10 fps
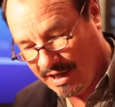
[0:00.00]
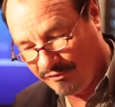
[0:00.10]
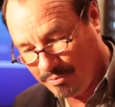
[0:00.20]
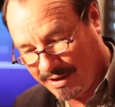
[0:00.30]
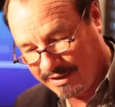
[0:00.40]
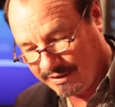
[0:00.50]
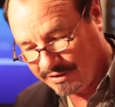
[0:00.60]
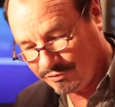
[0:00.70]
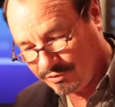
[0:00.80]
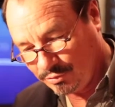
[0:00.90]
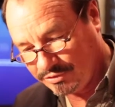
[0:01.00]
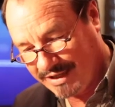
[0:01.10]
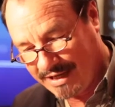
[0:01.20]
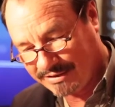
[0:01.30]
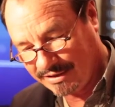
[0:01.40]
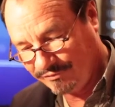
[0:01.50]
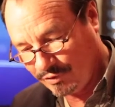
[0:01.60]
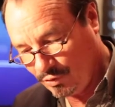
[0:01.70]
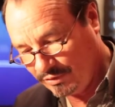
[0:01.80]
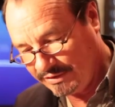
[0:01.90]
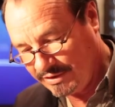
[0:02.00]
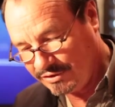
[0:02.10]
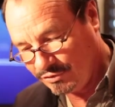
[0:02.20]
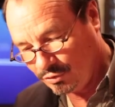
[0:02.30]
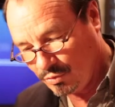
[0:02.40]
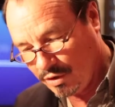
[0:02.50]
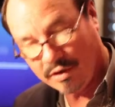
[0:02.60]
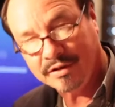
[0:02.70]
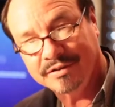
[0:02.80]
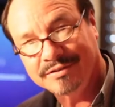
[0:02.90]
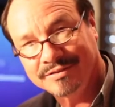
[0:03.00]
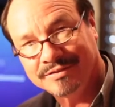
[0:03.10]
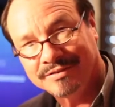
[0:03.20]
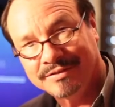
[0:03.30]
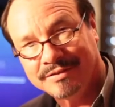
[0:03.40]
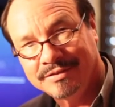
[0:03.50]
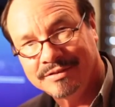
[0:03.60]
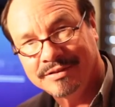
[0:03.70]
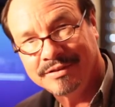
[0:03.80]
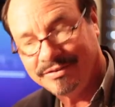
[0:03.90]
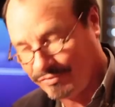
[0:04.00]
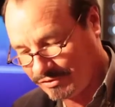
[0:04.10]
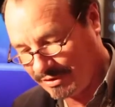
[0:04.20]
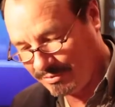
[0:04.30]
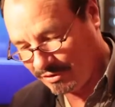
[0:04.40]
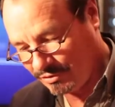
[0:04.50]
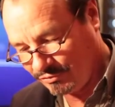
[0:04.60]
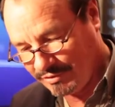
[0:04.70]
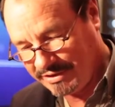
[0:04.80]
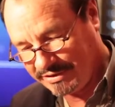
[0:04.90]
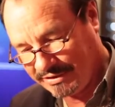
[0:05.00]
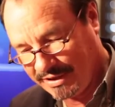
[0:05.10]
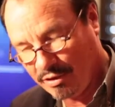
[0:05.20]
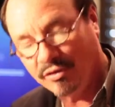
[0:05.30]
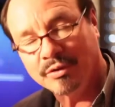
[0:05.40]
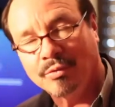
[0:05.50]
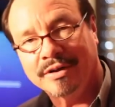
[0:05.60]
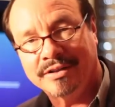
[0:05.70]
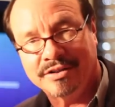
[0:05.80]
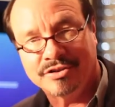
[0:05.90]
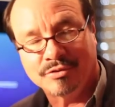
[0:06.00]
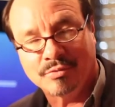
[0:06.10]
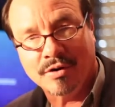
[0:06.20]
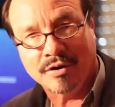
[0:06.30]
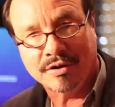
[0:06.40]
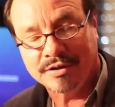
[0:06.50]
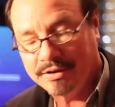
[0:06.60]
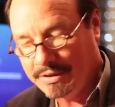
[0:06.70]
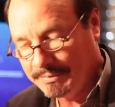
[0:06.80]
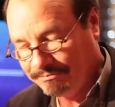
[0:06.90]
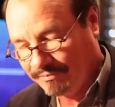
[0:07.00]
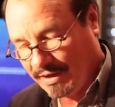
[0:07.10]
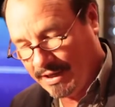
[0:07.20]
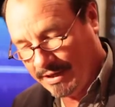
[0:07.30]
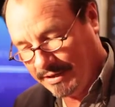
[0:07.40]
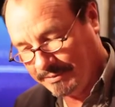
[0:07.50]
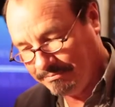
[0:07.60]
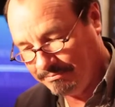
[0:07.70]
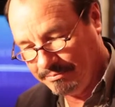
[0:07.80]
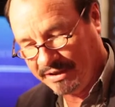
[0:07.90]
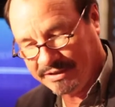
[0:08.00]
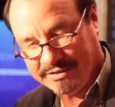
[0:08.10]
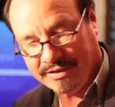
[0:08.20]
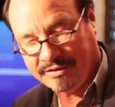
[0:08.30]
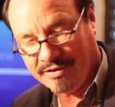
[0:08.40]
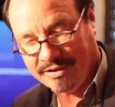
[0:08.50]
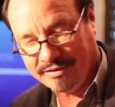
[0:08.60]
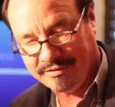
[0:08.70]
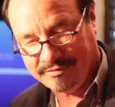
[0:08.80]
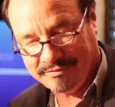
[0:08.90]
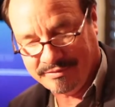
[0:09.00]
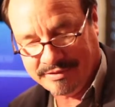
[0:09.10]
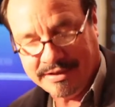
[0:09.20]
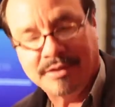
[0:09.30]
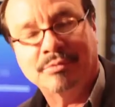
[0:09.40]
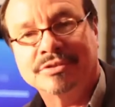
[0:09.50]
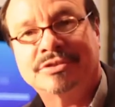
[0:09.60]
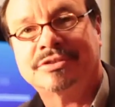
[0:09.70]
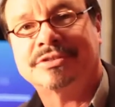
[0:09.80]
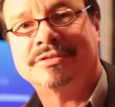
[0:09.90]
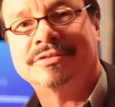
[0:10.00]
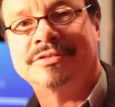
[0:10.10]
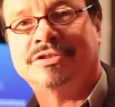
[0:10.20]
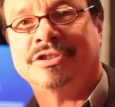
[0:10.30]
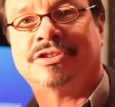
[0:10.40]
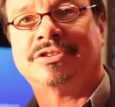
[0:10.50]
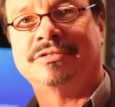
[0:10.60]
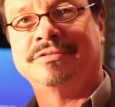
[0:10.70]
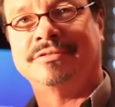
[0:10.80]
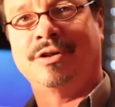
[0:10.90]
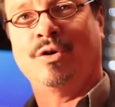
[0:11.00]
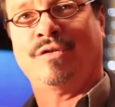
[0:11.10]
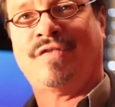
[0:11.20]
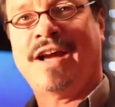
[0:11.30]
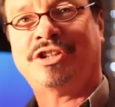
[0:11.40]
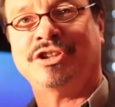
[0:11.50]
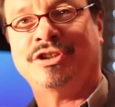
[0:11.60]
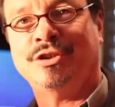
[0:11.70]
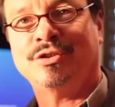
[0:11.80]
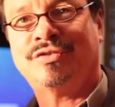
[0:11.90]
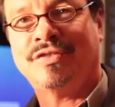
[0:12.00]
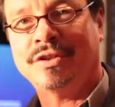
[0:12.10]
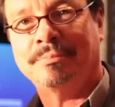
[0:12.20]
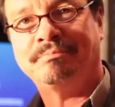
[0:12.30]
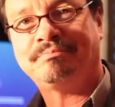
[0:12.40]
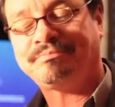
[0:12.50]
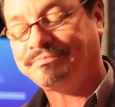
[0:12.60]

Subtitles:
everybody in Israel was asking for only digital work. For some unknown reason, they only wanted digital work because they thought that it was just old-fashioned to use film.